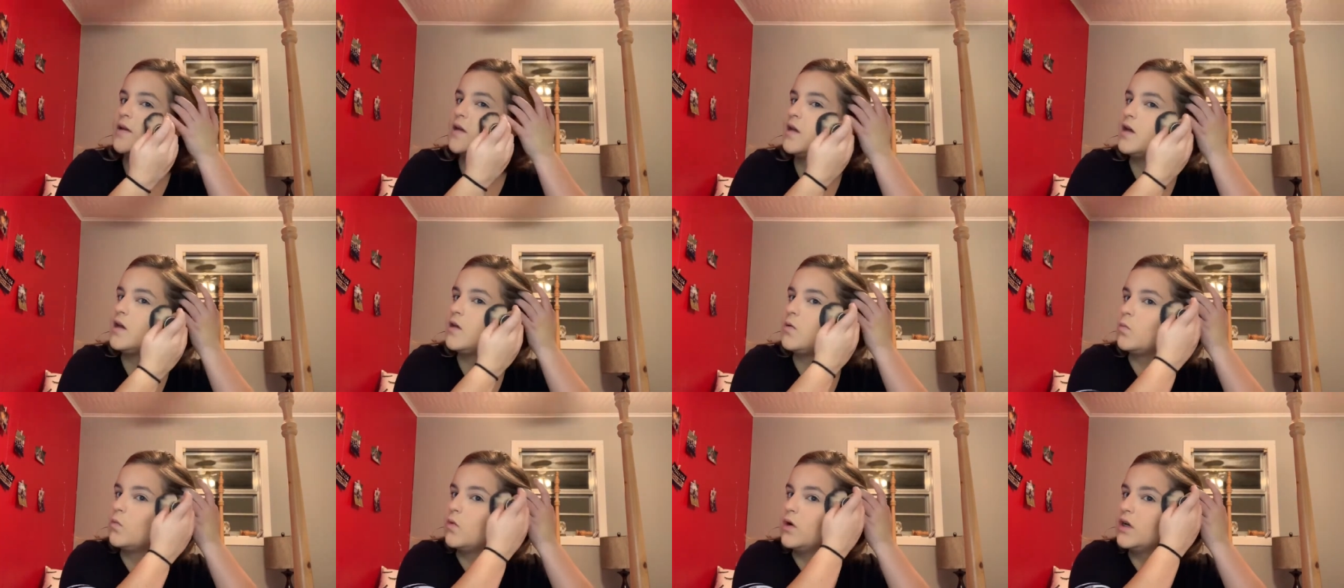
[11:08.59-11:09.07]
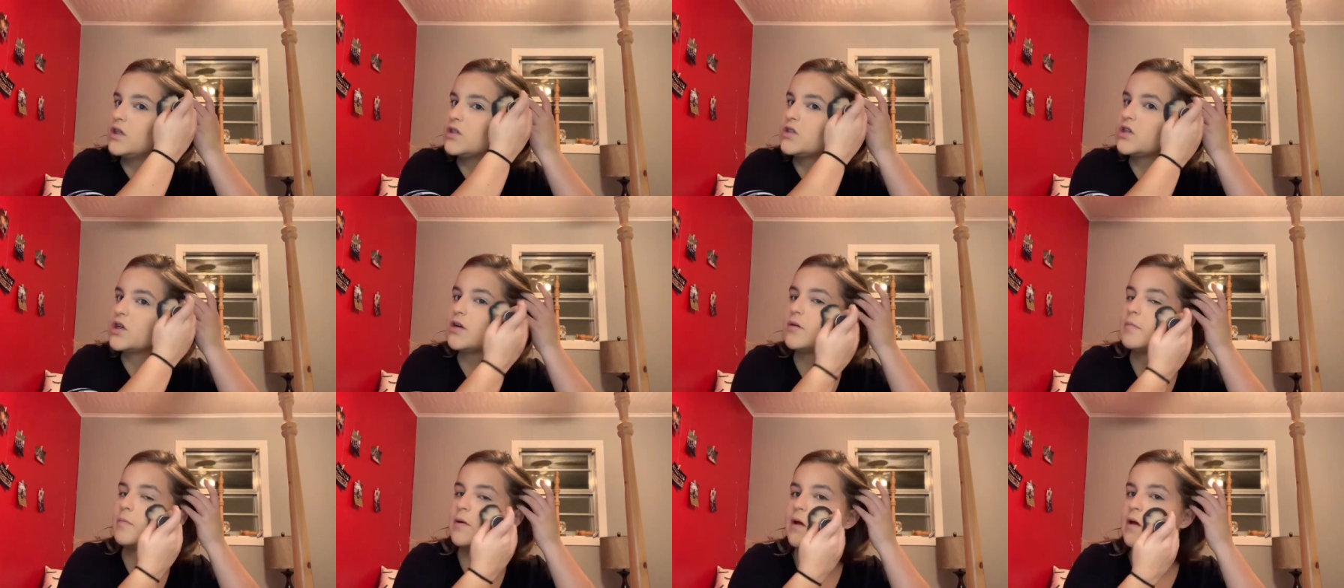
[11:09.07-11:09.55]
in
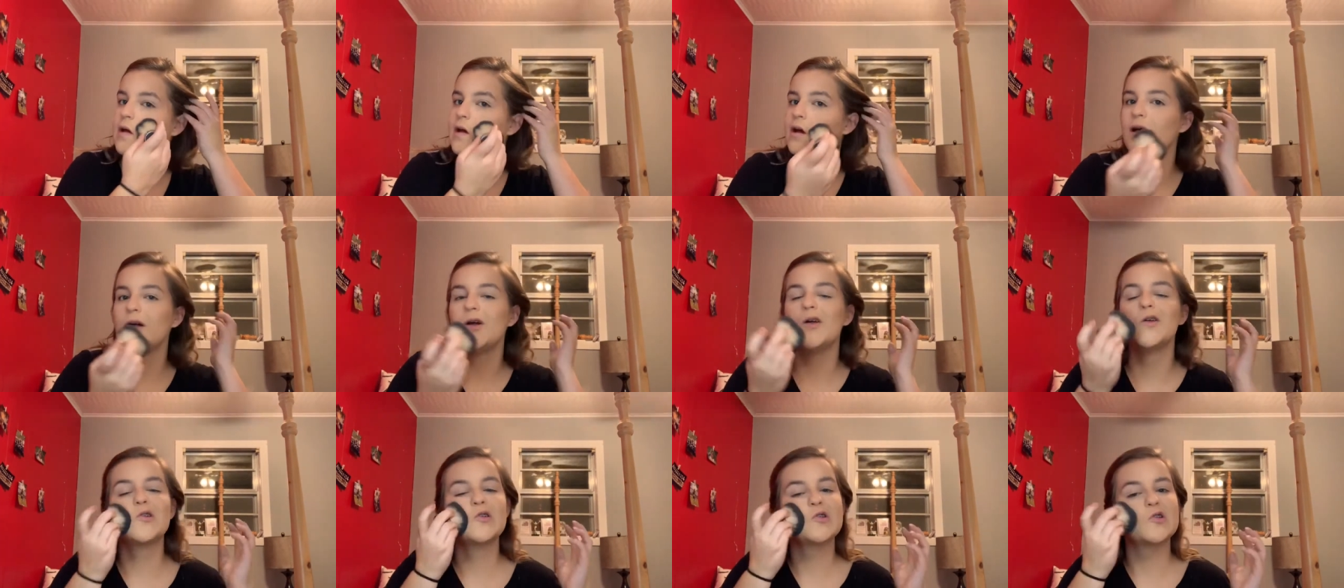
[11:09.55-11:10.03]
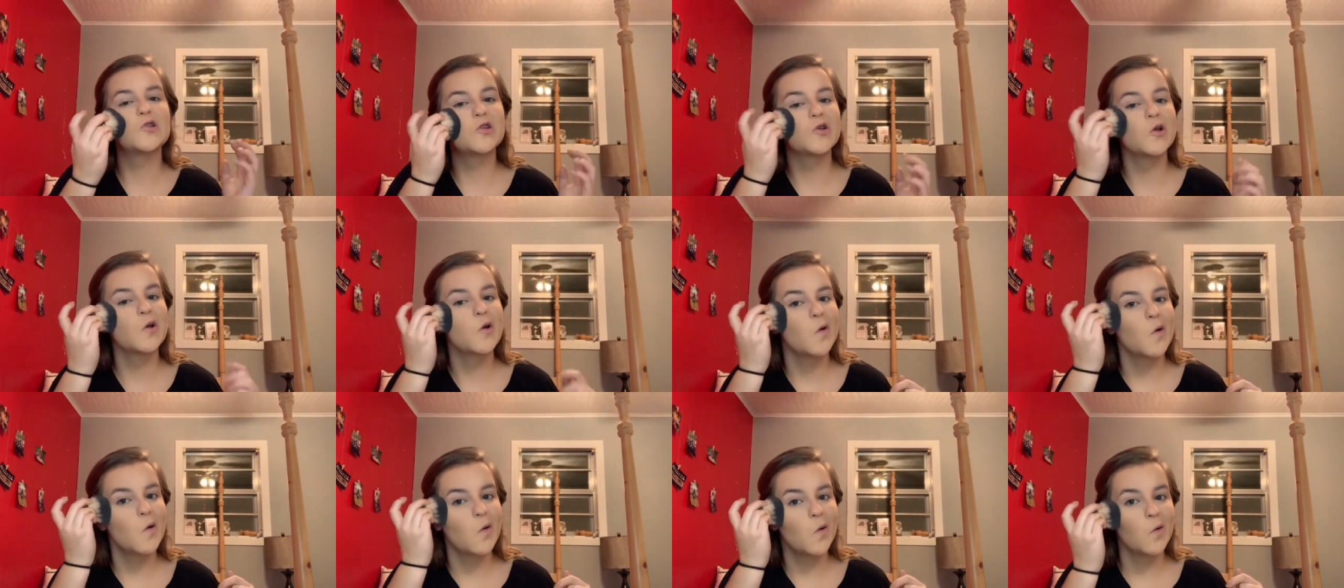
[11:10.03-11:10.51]
winter because,
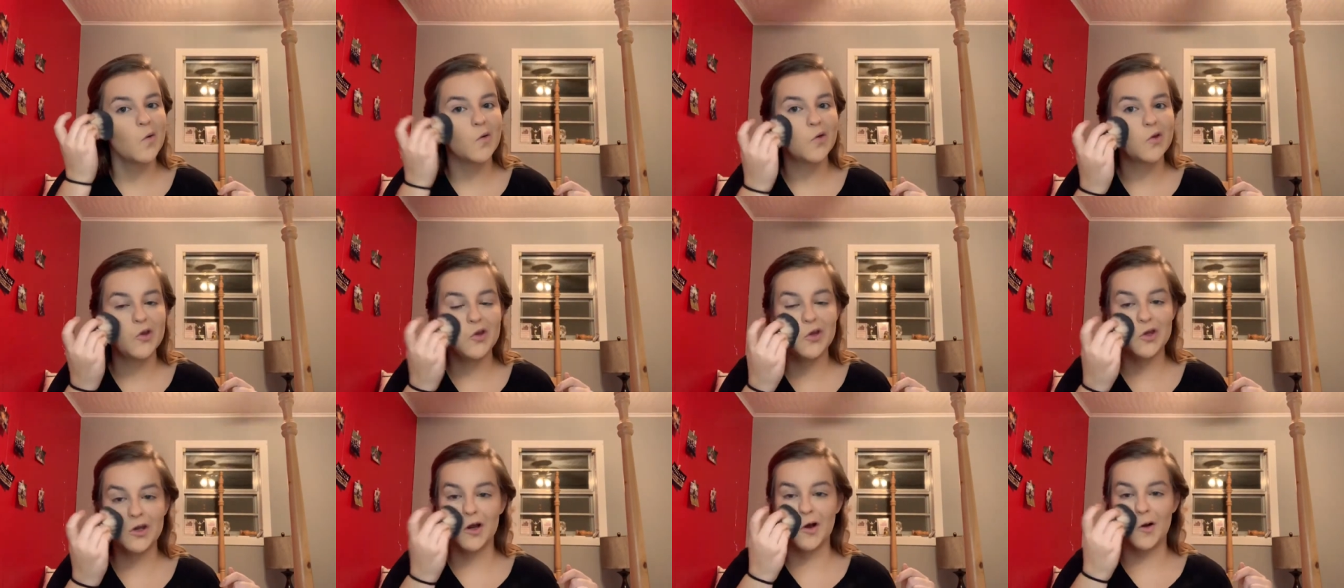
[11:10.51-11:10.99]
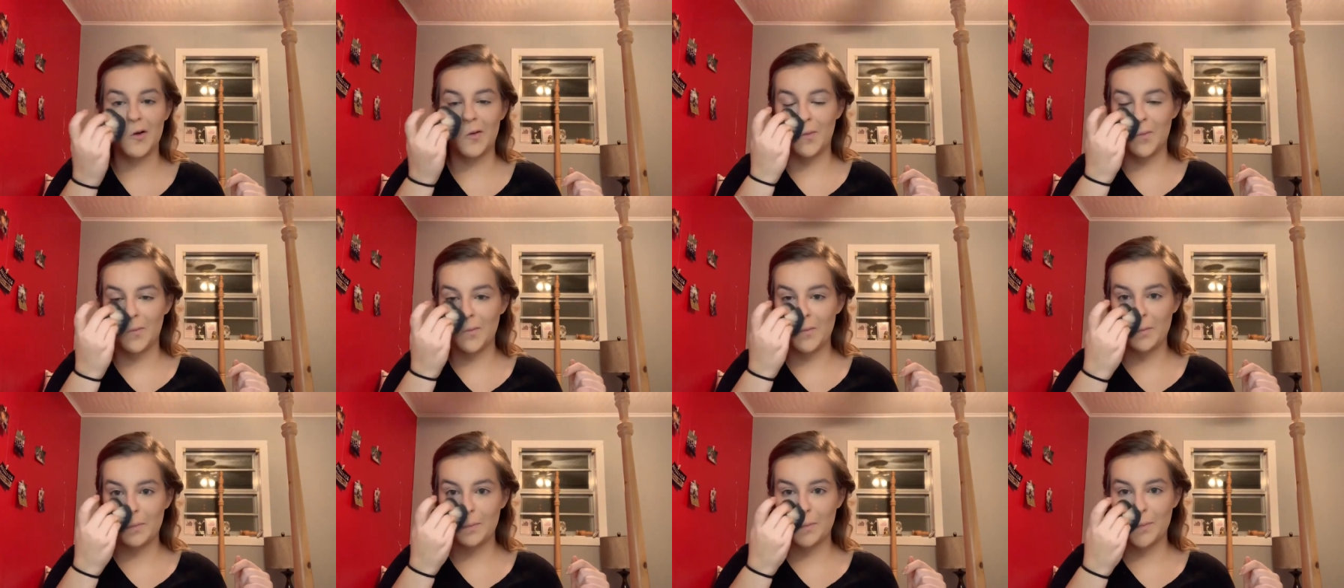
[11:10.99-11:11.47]
you
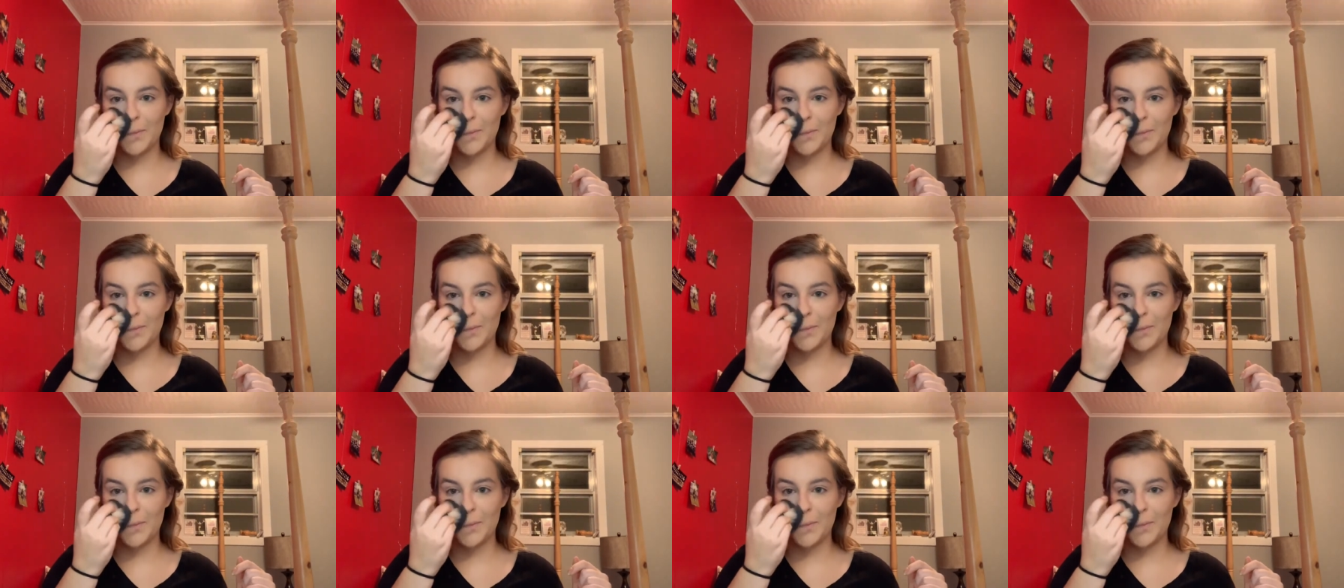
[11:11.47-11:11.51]
know,